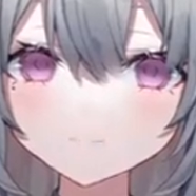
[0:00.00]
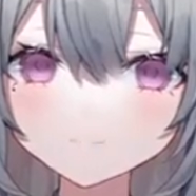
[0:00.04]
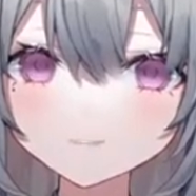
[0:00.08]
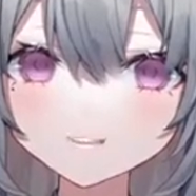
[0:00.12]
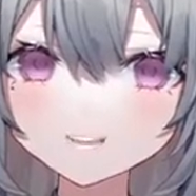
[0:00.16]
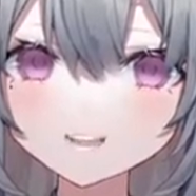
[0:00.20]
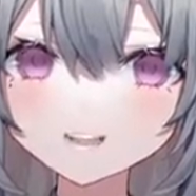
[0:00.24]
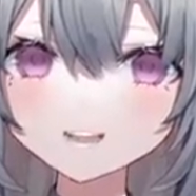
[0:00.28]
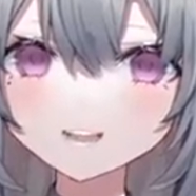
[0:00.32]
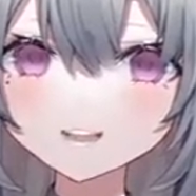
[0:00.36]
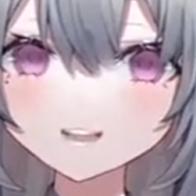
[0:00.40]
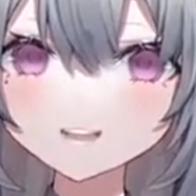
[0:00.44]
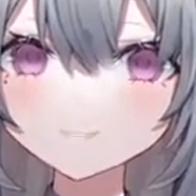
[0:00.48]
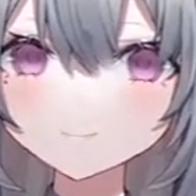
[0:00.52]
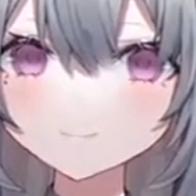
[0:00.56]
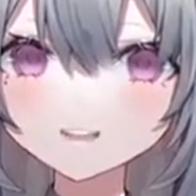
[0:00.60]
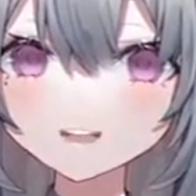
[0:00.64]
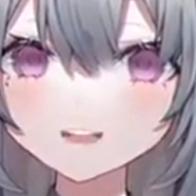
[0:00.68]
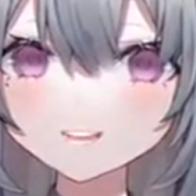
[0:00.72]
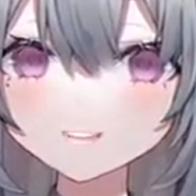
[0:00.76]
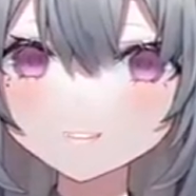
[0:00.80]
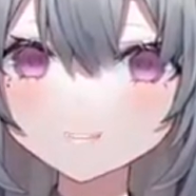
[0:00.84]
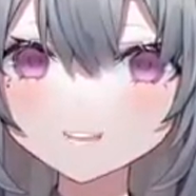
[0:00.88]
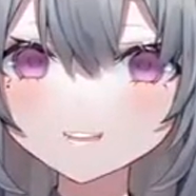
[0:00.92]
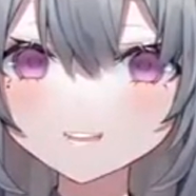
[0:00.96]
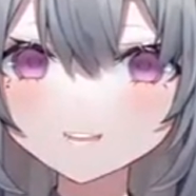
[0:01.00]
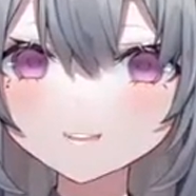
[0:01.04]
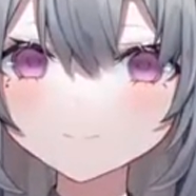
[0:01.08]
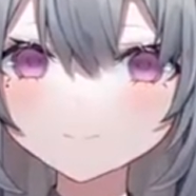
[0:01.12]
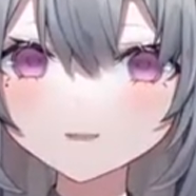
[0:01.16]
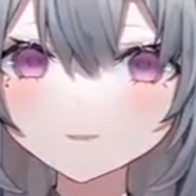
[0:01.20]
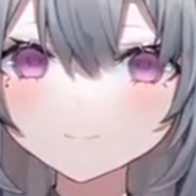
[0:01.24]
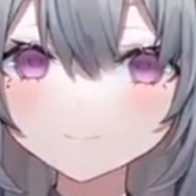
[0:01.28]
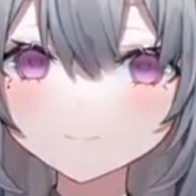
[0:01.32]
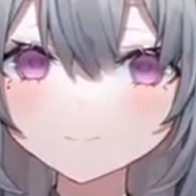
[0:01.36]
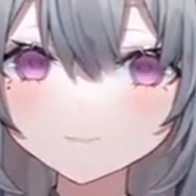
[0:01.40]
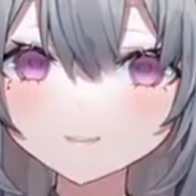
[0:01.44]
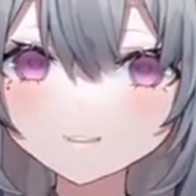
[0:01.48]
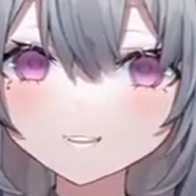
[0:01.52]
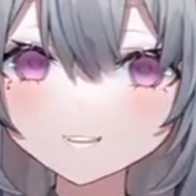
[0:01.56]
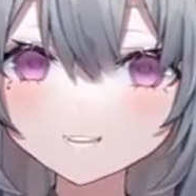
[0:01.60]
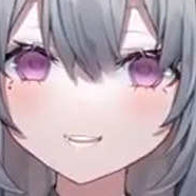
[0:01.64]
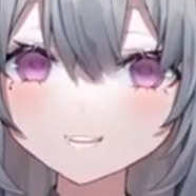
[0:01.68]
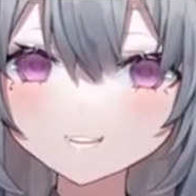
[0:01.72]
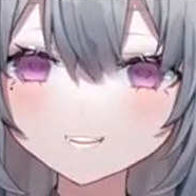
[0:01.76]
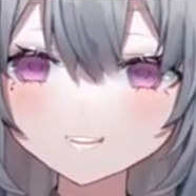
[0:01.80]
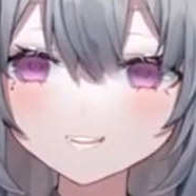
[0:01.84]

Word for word: me. Why are you talking about burger?